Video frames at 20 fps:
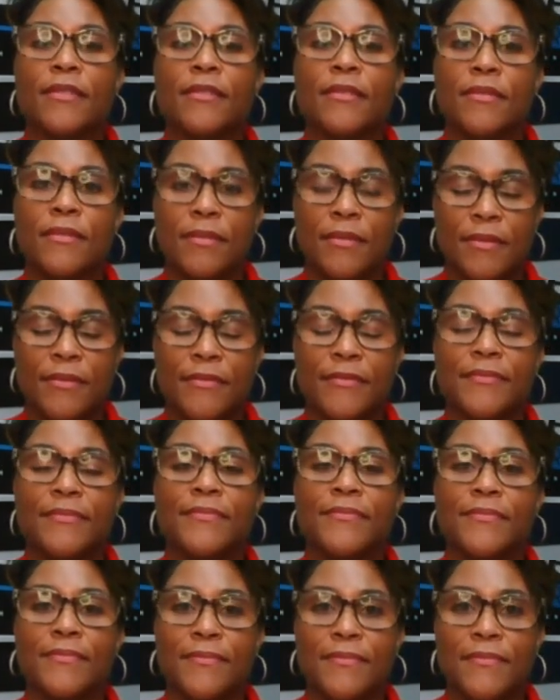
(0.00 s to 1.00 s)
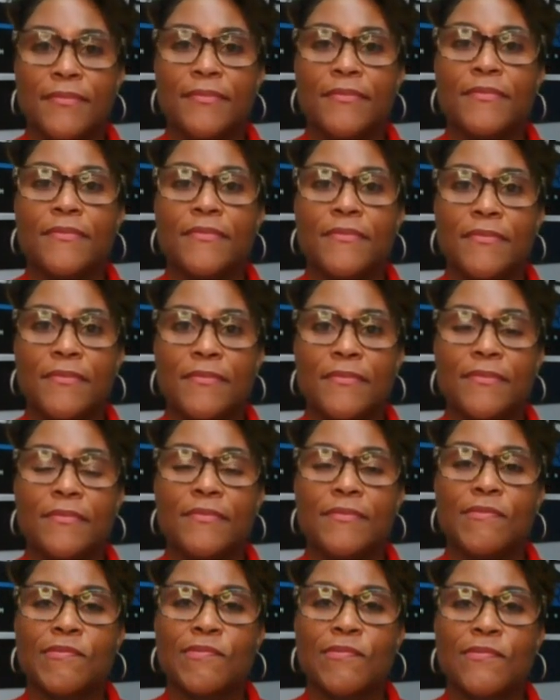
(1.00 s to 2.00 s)

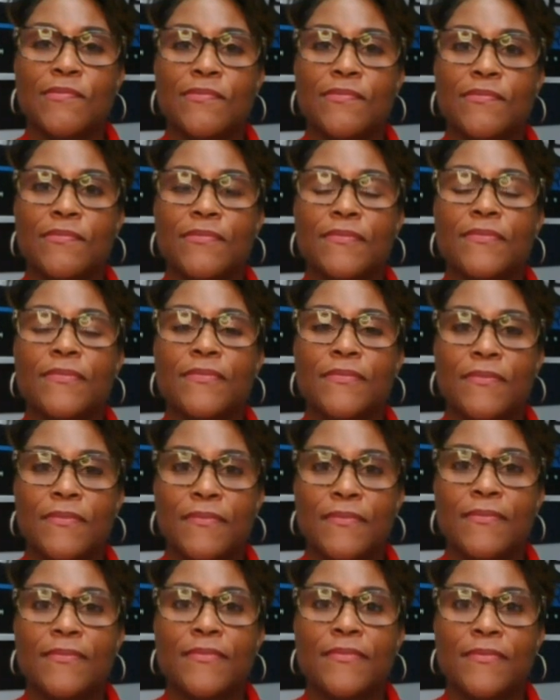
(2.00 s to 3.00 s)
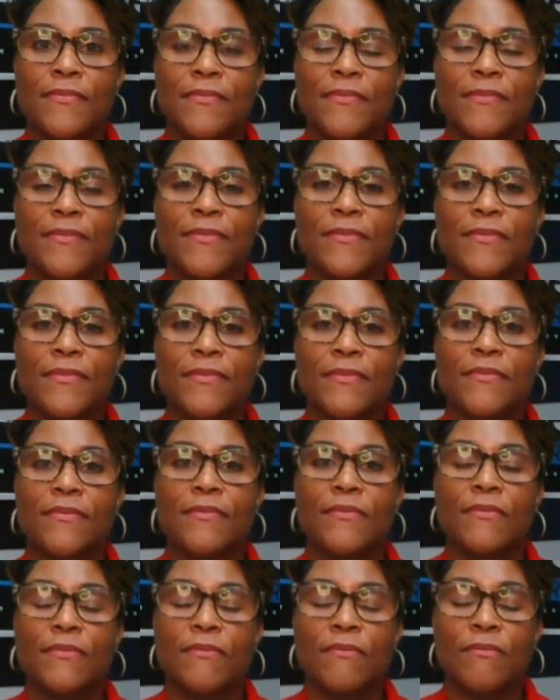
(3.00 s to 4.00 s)

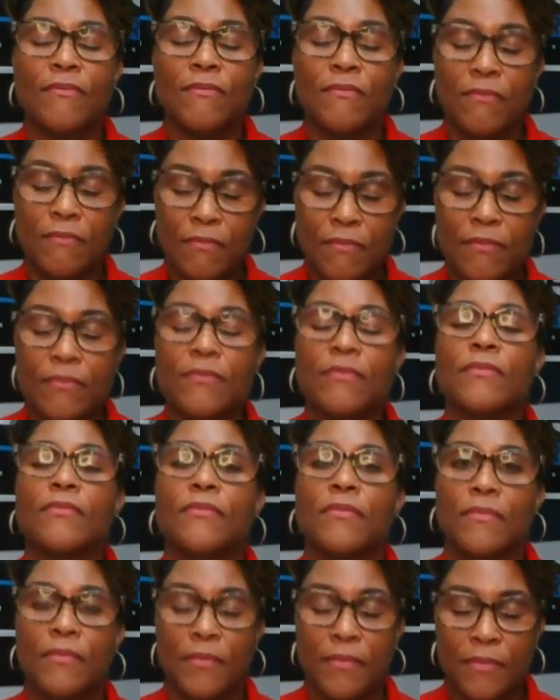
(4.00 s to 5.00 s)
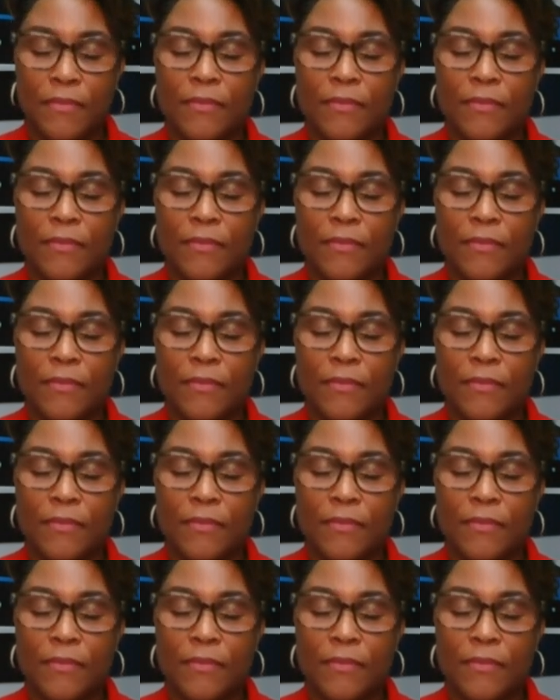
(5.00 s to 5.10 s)
(silent)